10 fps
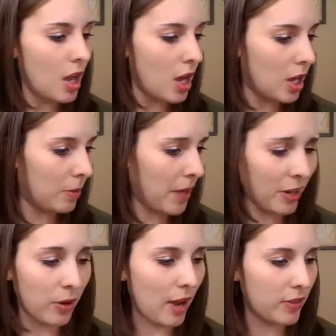I
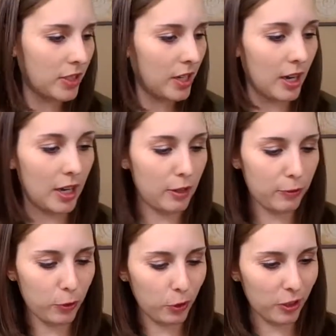don't have the
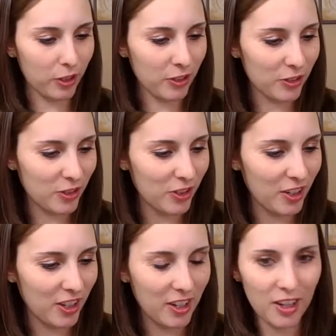TI-84
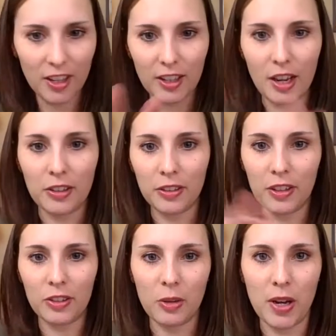
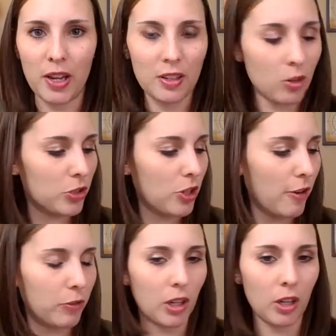calculator on my, or
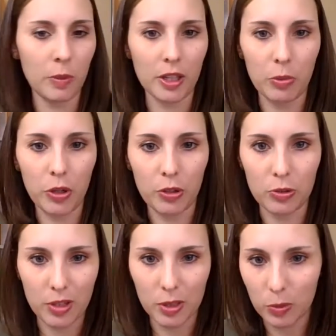software on my computer,
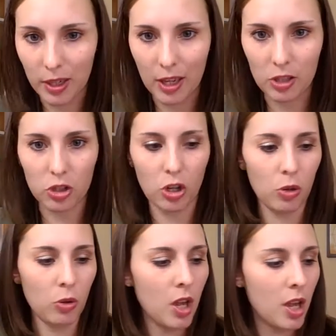so that's why I can't show you.